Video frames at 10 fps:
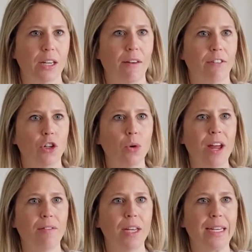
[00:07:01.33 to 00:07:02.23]
If you don't
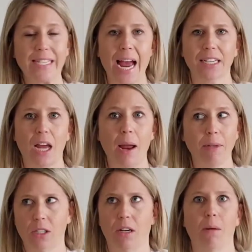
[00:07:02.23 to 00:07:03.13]
have the exact time,
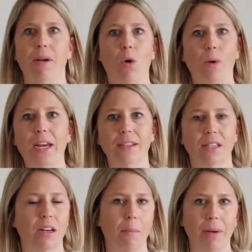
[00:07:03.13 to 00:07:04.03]
it's going to be a week, it's
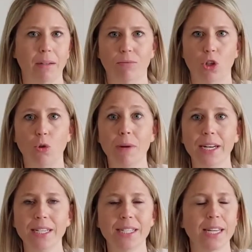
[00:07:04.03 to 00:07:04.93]
going to be 2
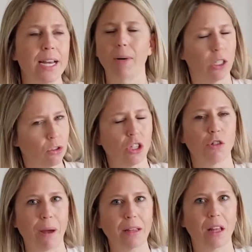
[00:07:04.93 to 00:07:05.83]
minutes, but you
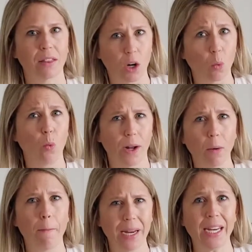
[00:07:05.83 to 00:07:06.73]
suspect that there will
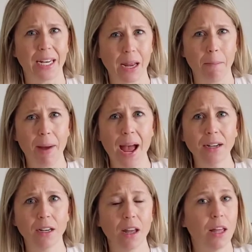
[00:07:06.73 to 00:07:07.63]
be an
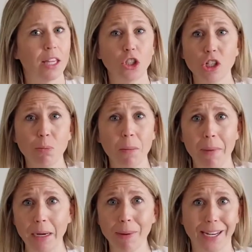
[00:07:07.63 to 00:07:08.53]
impact, then just put
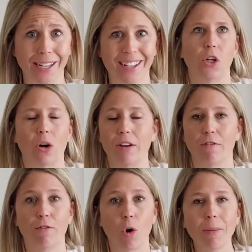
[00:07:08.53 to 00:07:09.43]
maybe. You're
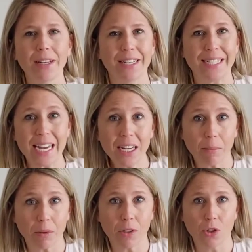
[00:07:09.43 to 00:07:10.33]
informing the
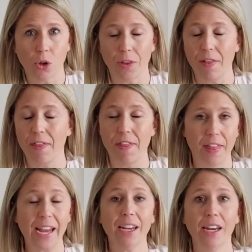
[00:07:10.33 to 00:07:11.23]
team so that
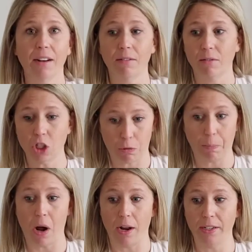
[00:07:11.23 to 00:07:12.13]
they can
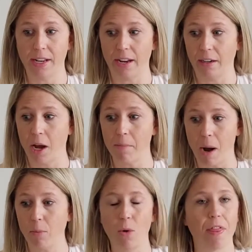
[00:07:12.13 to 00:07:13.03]
respond and come
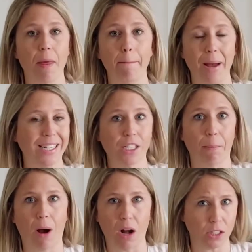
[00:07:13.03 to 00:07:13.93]
up with the best
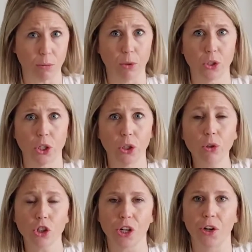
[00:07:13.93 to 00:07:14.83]
possible
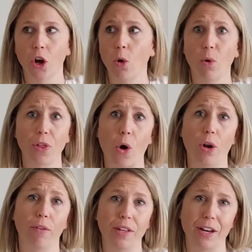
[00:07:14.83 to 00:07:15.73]
solution with
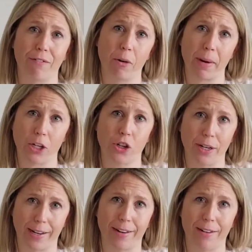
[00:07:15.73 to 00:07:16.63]
all of the information
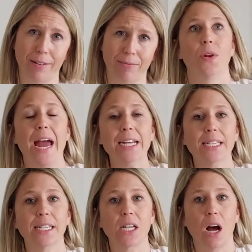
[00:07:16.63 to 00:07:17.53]
needed.
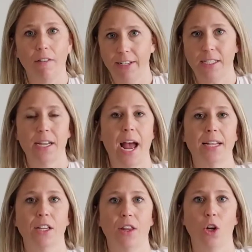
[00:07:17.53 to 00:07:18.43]
Next is obviously
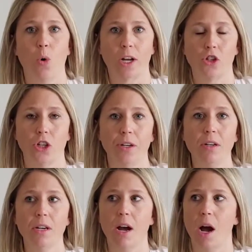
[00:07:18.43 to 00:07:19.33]
ask the question.
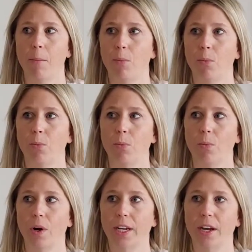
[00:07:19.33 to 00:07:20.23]

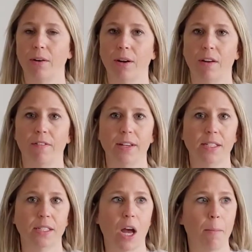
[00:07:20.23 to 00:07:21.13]
Again, if
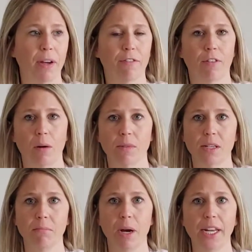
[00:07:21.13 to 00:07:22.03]
it's coming from
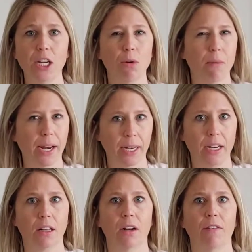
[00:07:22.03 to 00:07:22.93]
somebody, you might
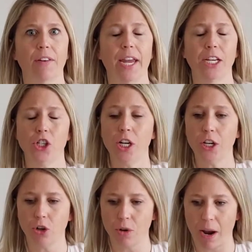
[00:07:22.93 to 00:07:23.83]
need clarification
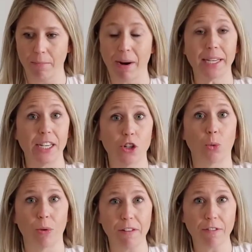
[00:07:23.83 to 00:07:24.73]
and you might need to
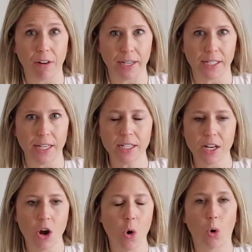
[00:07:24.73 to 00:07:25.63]
rephrase it
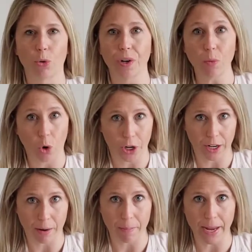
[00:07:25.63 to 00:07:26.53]
or reword
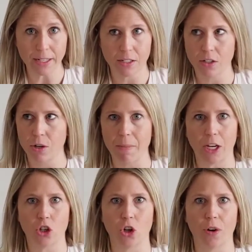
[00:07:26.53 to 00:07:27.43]
it a bit to
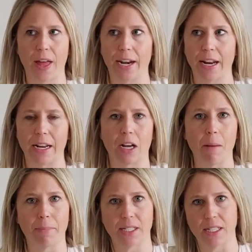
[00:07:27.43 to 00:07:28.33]
make sure that it
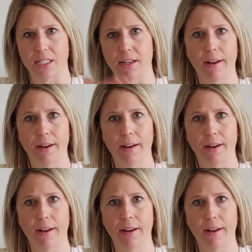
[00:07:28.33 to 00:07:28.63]
encompasses